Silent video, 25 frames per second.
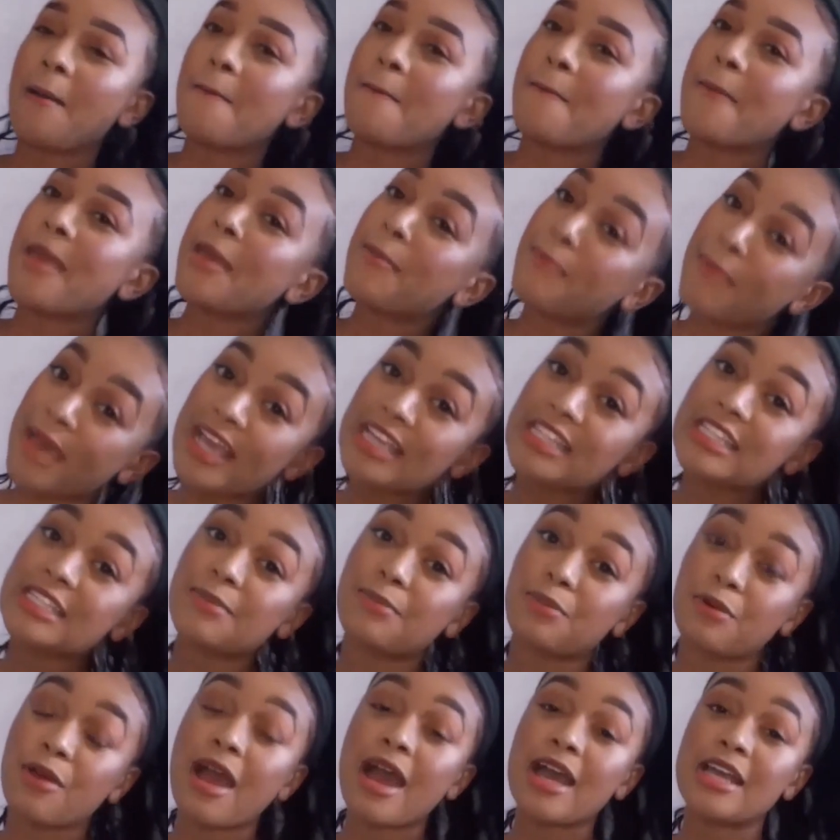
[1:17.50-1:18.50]
It may
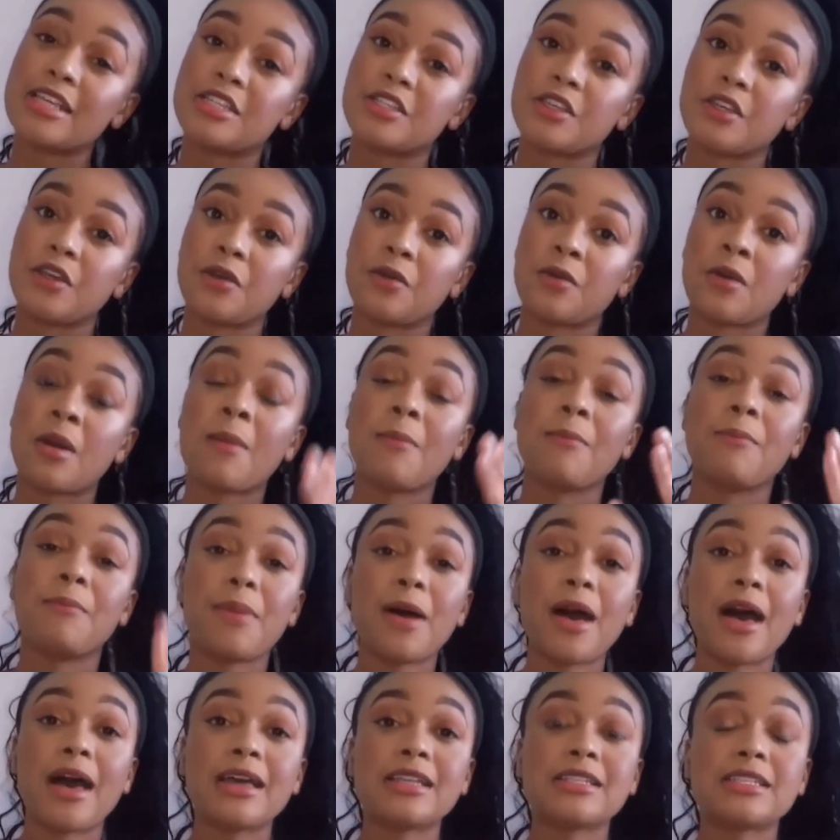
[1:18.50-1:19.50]
surprise you,
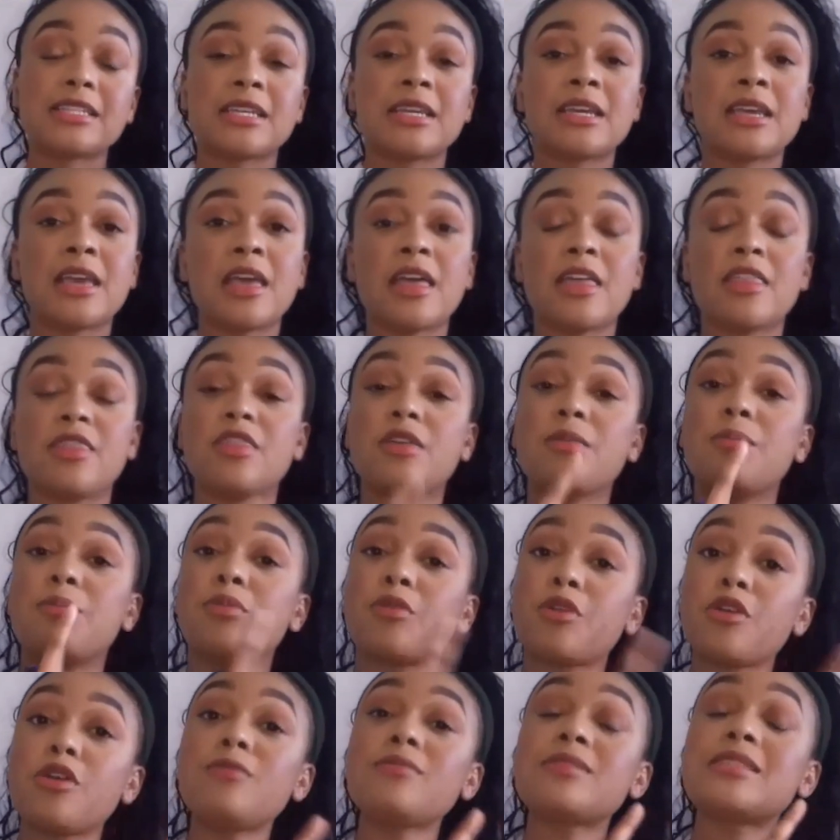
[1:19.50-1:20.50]
but the
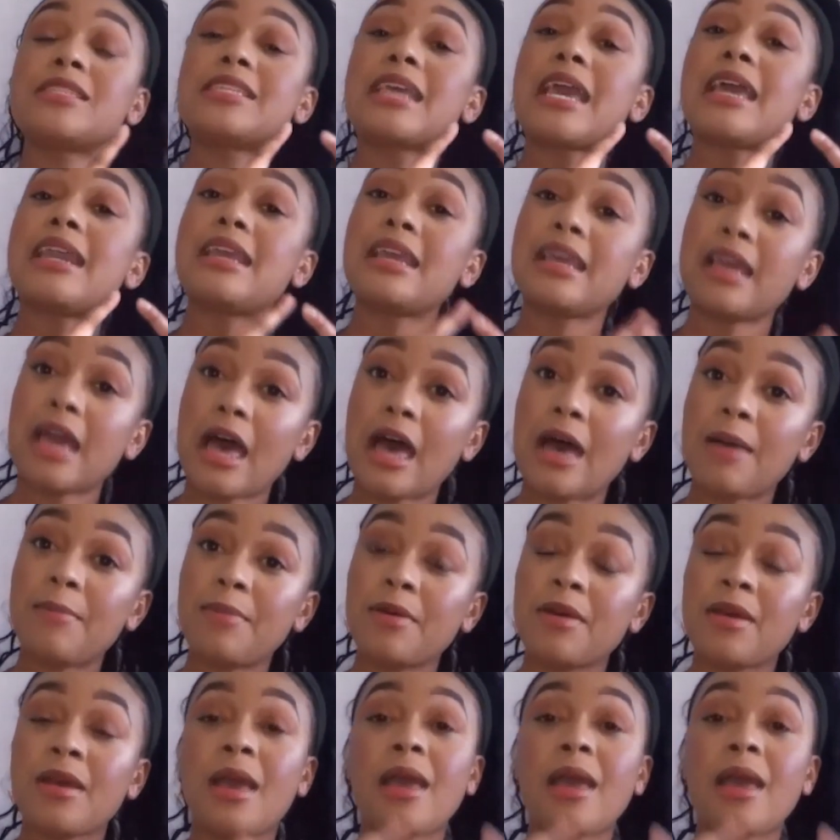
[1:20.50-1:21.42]
broom standing up,